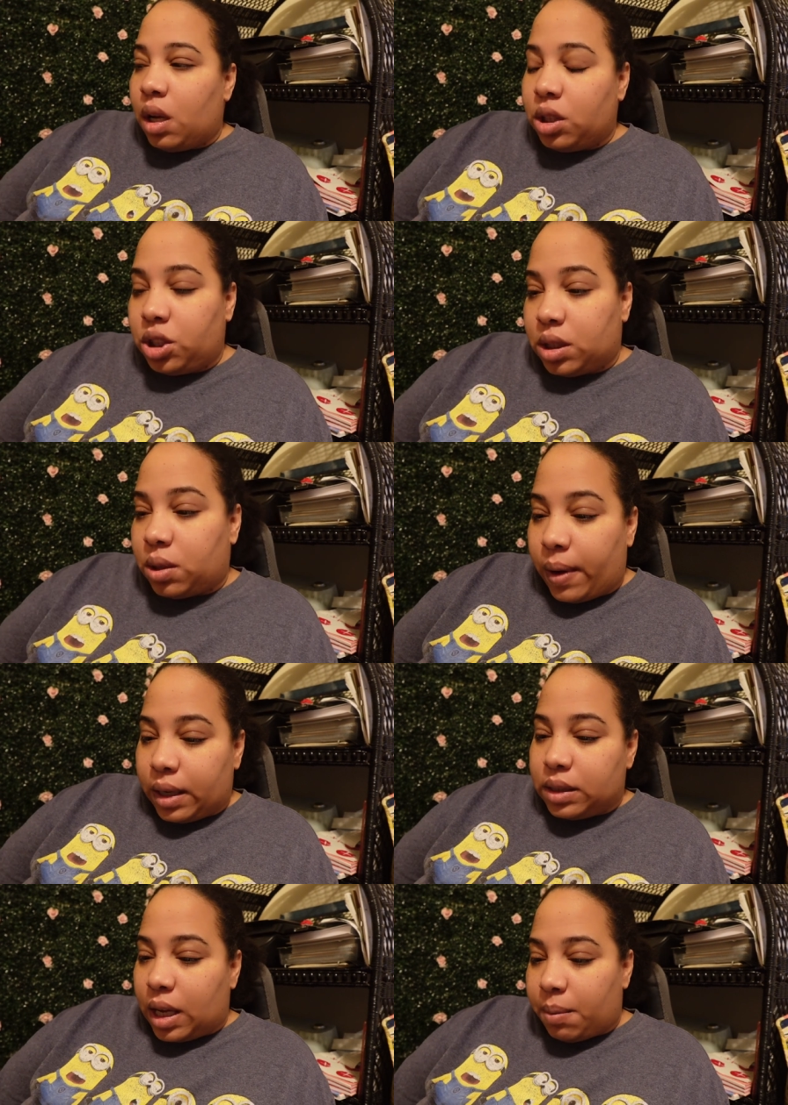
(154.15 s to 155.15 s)
just so I
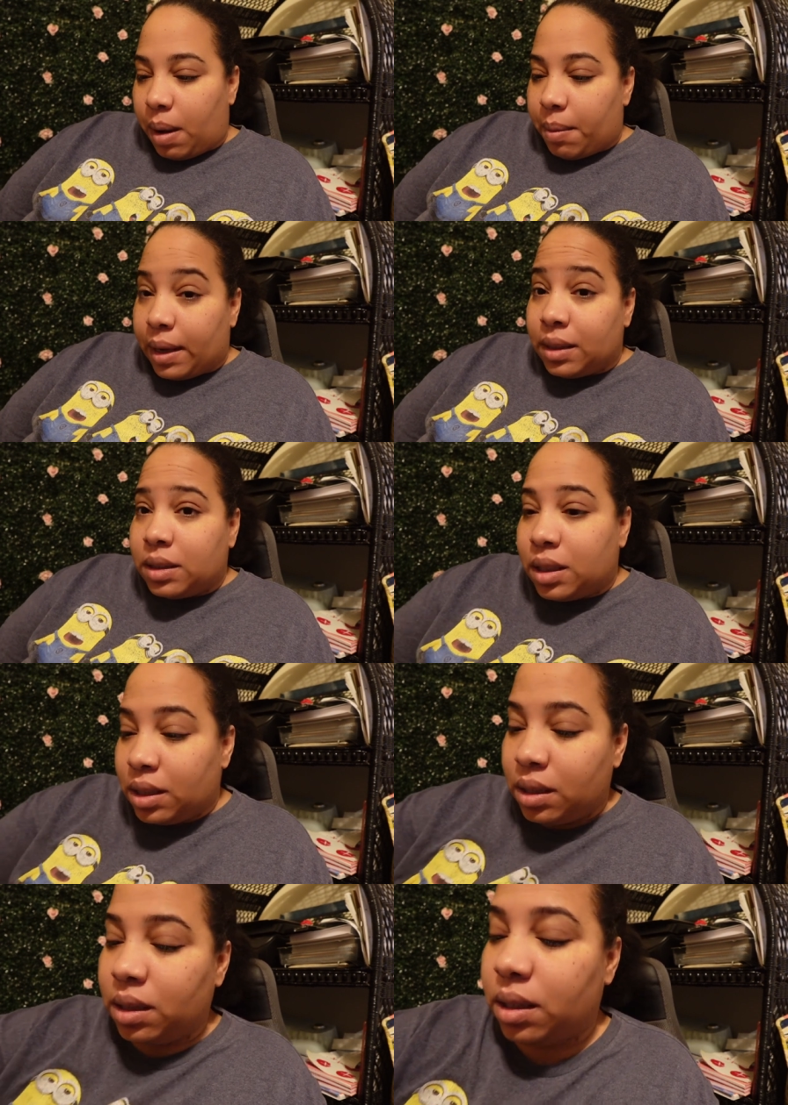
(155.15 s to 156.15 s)
could take my medicine,